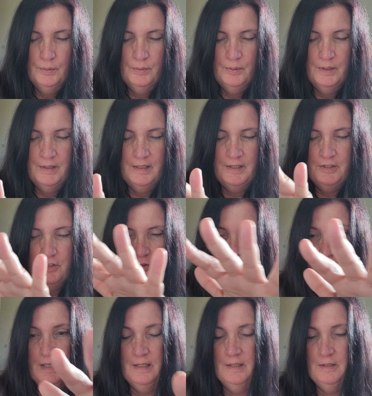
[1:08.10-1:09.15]
And then you
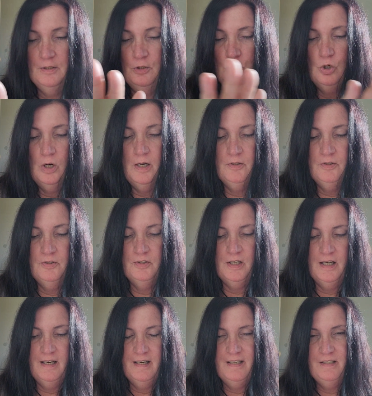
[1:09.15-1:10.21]
can cross
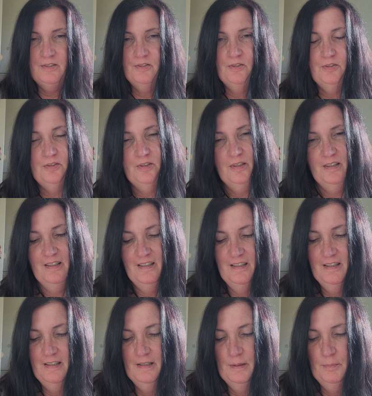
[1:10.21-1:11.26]
sides,
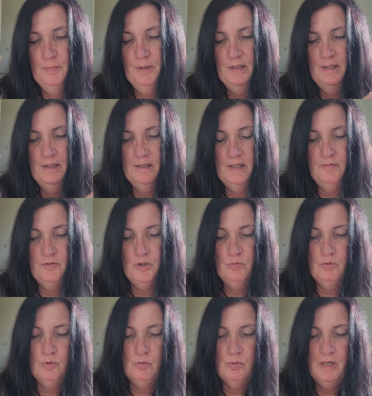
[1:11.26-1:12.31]
putting left
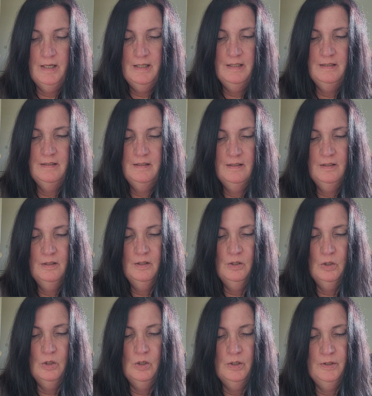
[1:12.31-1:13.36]
over right
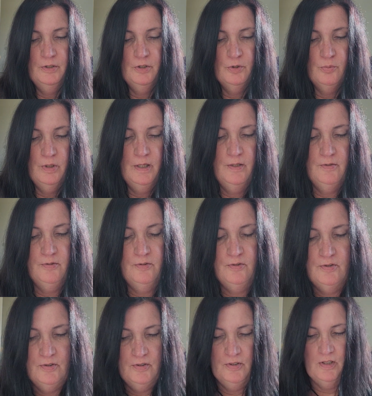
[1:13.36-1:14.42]
on your
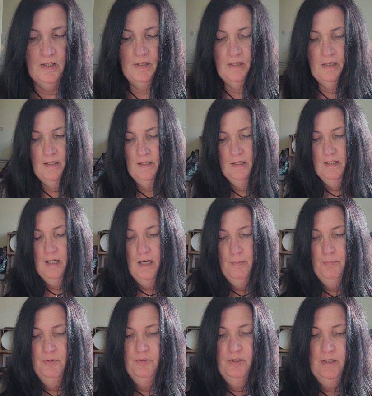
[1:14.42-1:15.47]
wrists, and then the
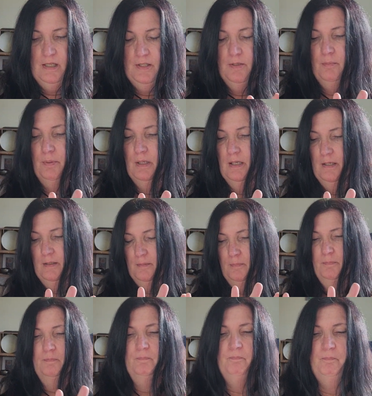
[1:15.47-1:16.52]
opposite at the
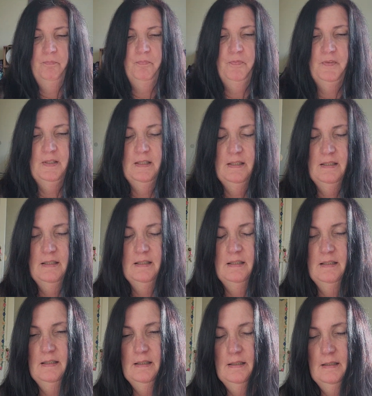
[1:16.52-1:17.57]
bottom
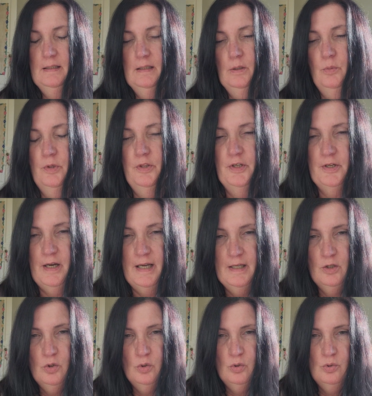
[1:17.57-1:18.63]
with your
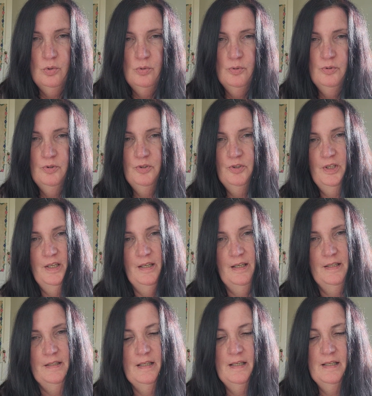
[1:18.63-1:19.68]
ankles.
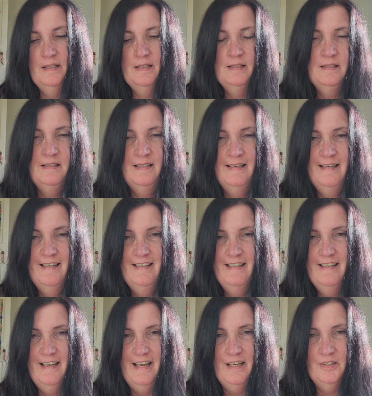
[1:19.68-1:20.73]
And then
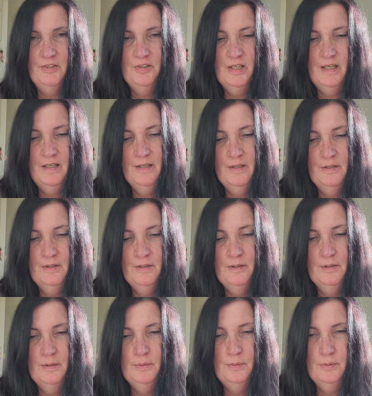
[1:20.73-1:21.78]
exhale